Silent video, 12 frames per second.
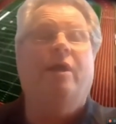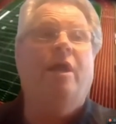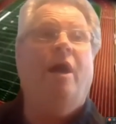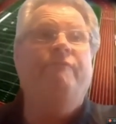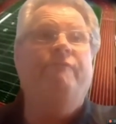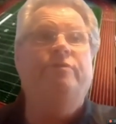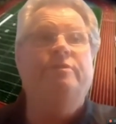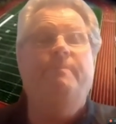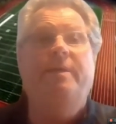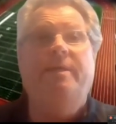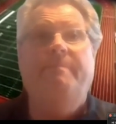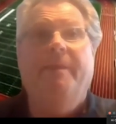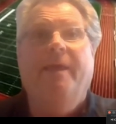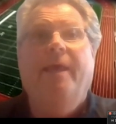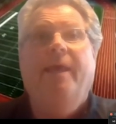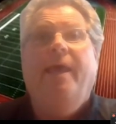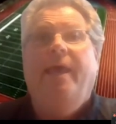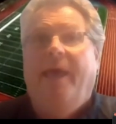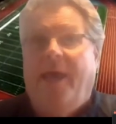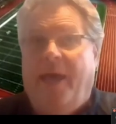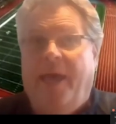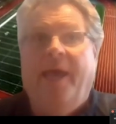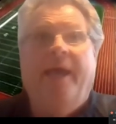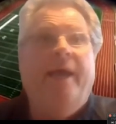our conference meet.
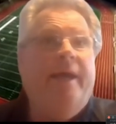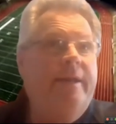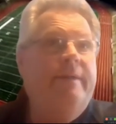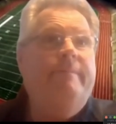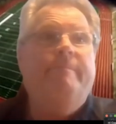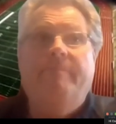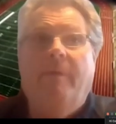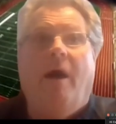And